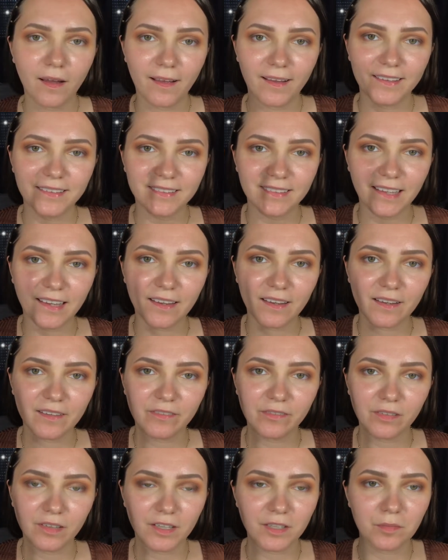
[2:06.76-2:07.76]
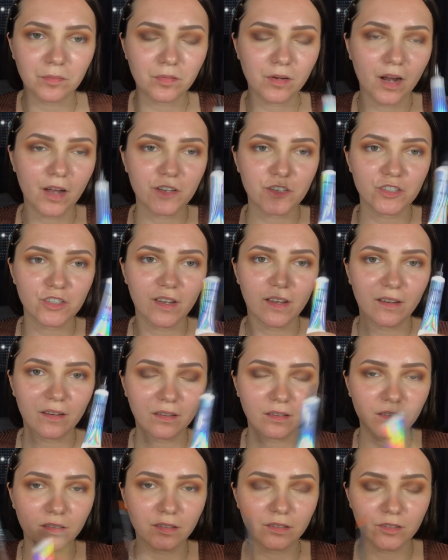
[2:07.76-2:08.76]
I'll take flat brush and
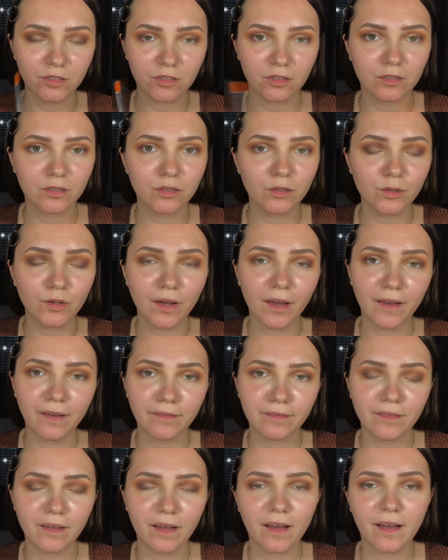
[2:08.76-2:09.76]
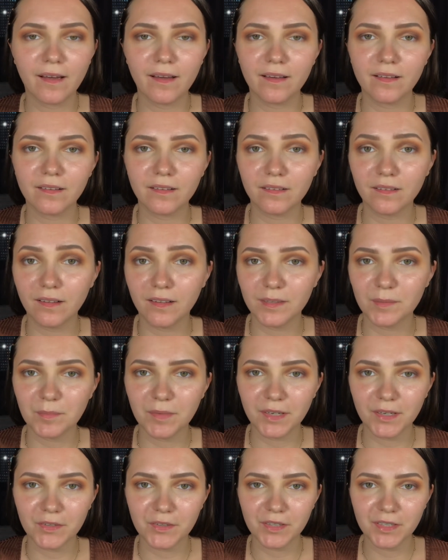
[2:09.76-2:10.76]
a glitter glue and I'll cut
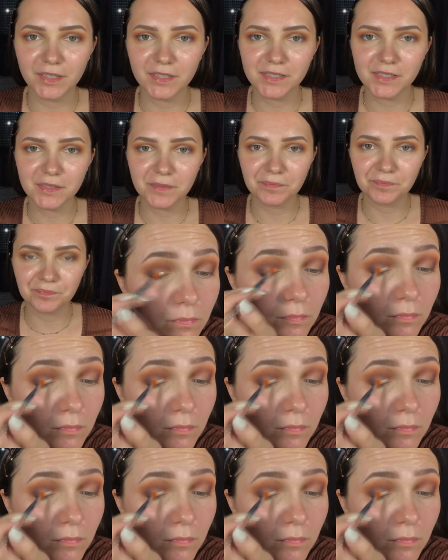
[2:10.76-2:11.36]
my crease.